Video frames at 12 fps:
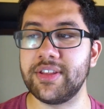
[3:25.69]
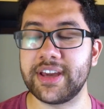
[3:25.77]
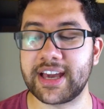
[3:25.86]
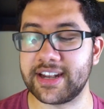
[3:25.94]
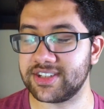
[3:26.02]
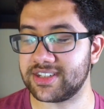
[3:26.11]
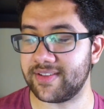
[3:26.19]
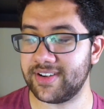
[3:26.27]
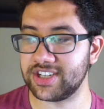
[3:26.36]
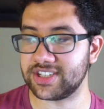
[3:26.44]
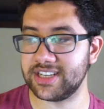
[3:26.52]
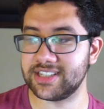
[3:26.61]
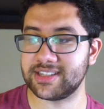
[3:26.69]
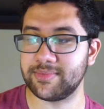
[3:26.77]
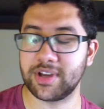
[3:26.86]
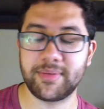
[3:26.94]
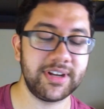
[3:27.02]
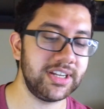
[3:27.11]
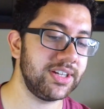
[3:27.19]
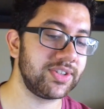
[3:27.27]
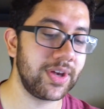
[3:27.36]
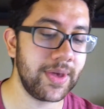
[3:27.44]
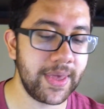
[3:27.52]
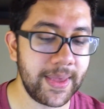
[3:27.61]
all that kind of stuff. I just hit something on my desk.